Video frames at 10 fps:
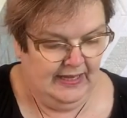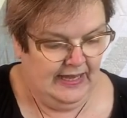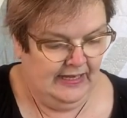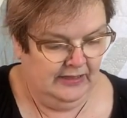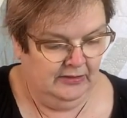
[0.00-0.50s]

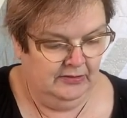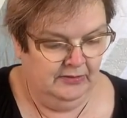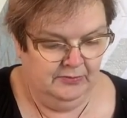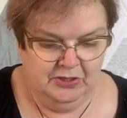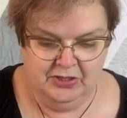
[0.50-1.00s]
L,
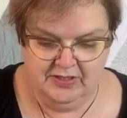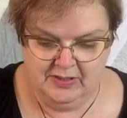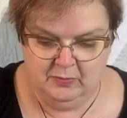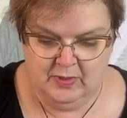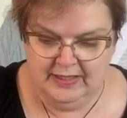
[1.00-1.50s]
which is
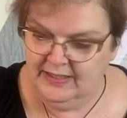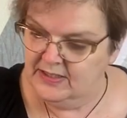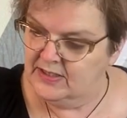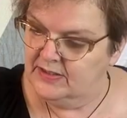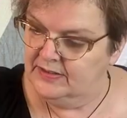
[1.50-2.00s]
the
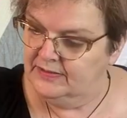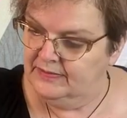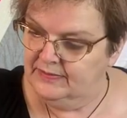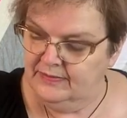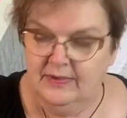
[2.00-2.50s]
white.
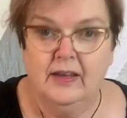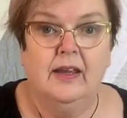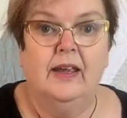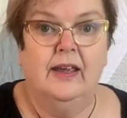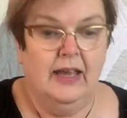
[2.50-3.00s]

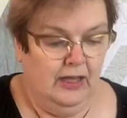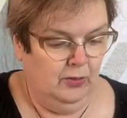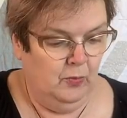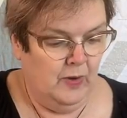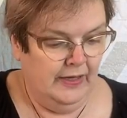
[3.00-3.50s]

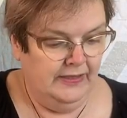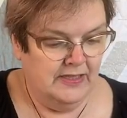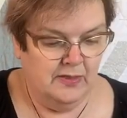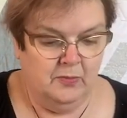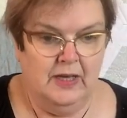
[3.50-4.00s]
L1
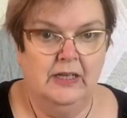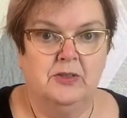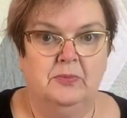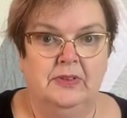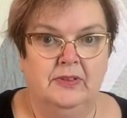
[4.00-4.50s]
is the white
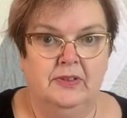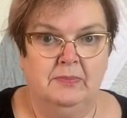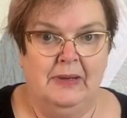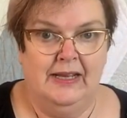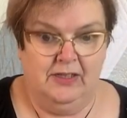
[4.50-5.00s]
with the
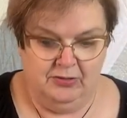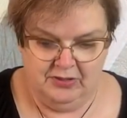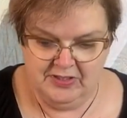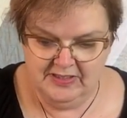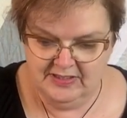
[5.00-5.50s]
black
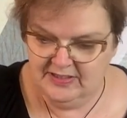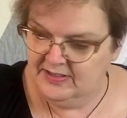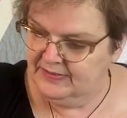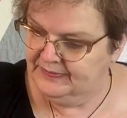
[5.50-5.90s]
crosses.